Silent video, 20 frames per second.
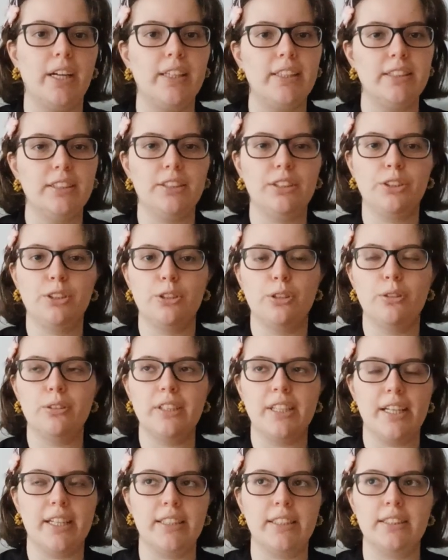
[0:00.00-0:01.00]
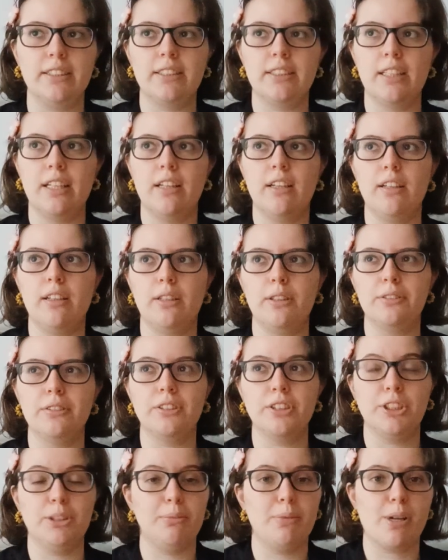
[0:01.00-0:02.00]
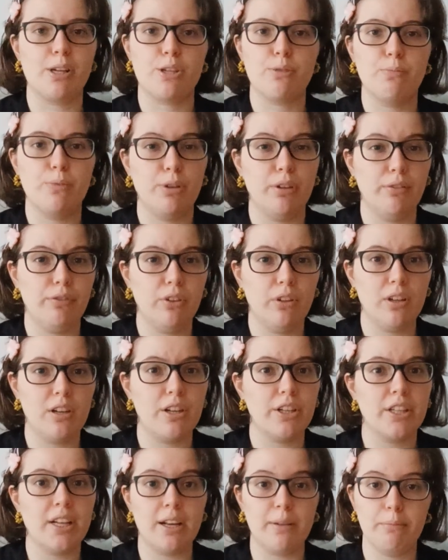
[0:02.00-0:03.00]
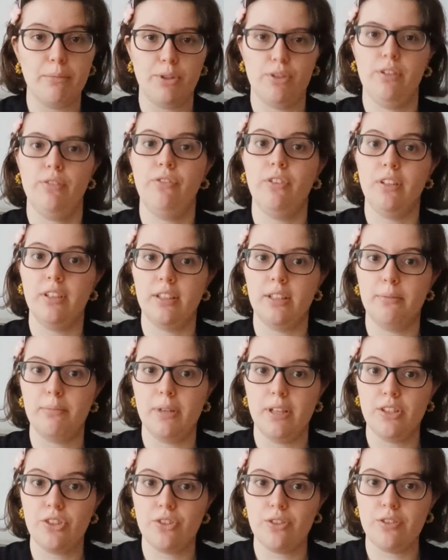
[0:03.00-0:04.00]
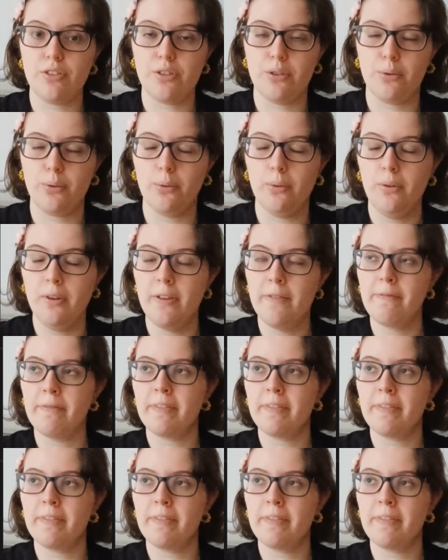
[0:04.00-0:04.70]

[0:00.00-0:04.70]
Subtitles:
kind, so nice. She makes beautiful art and beautiful animations too.